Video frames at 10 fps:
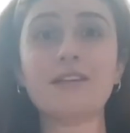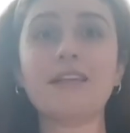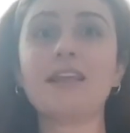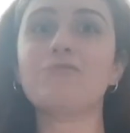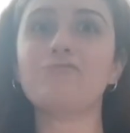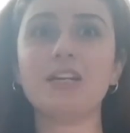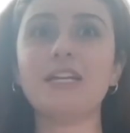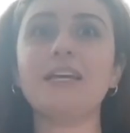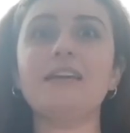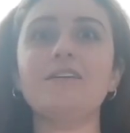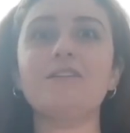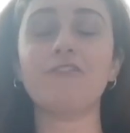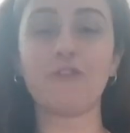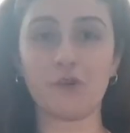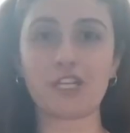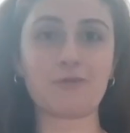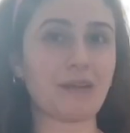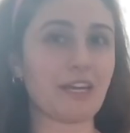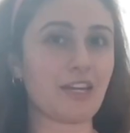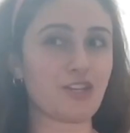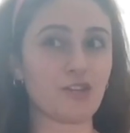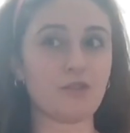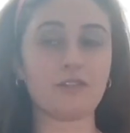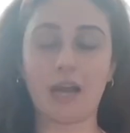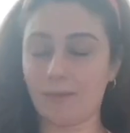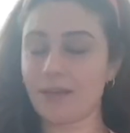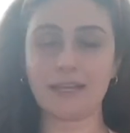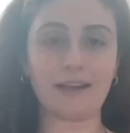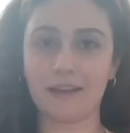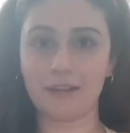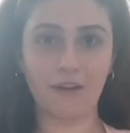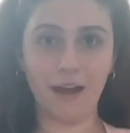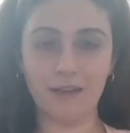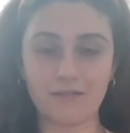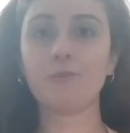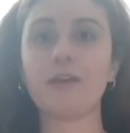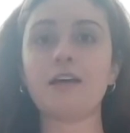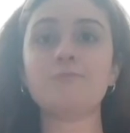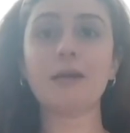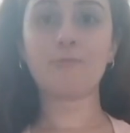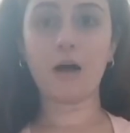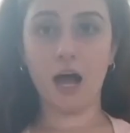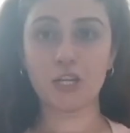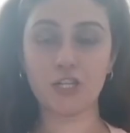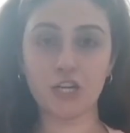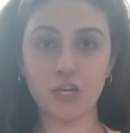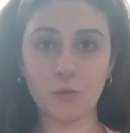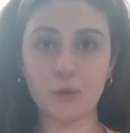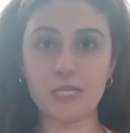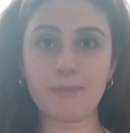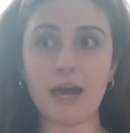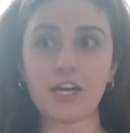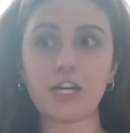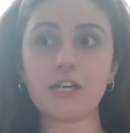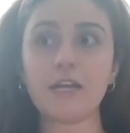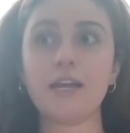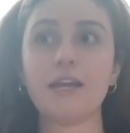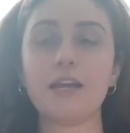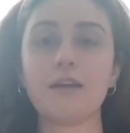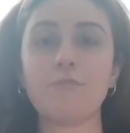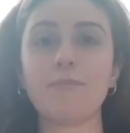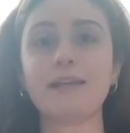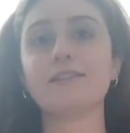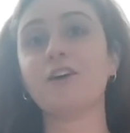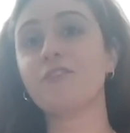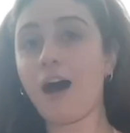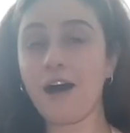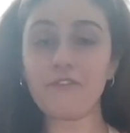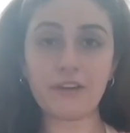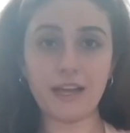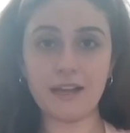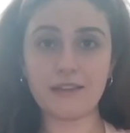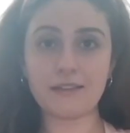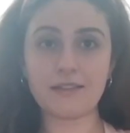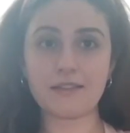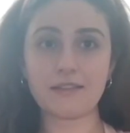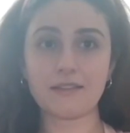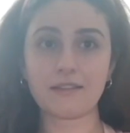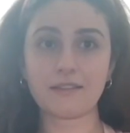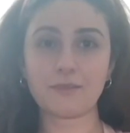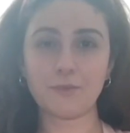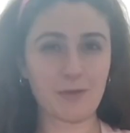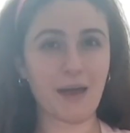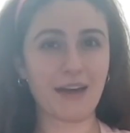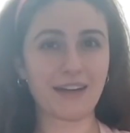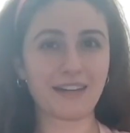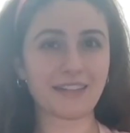like really forced me to stop looking down at the ground. Because my posture was better, my self-confidence was better.